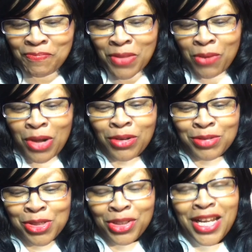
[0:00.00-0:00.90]
Welcome to
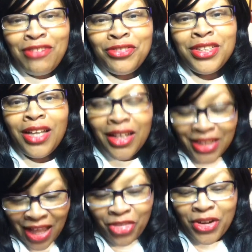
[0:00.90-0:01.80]
another
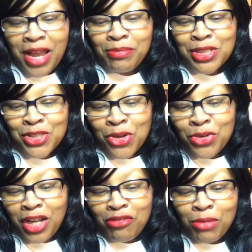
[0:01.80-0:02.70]
another episode
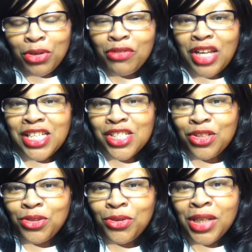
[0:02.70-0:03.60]
of
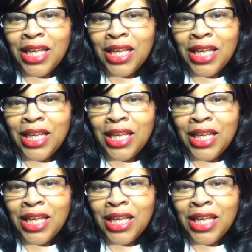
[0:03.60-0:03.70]
Motivational